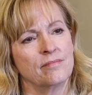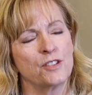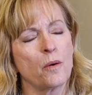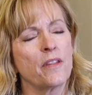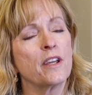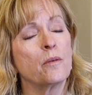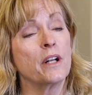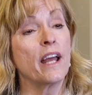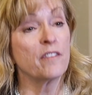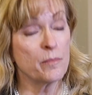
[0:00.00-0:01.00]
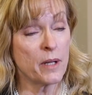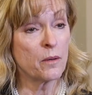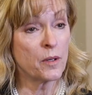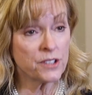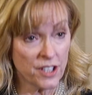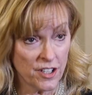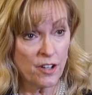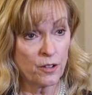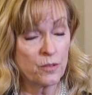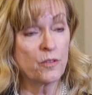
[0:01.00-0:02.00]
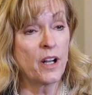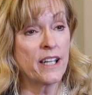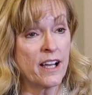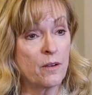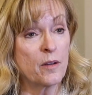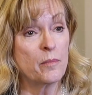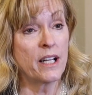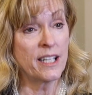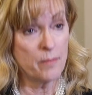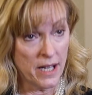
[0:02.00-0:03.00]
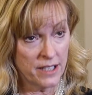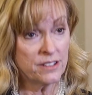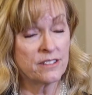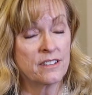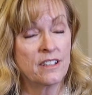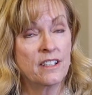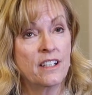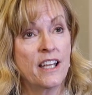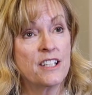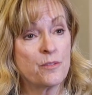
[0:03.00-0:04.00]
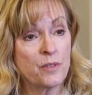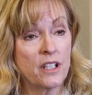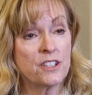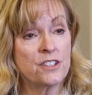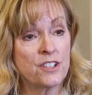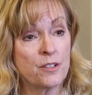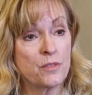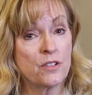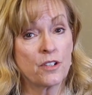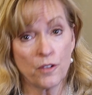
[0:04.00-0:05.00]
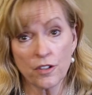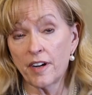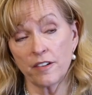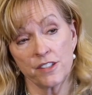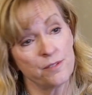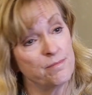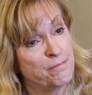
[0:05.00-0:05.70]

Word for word: So I think what everybody wants to know right now about MS is in relationship to the coronavirus.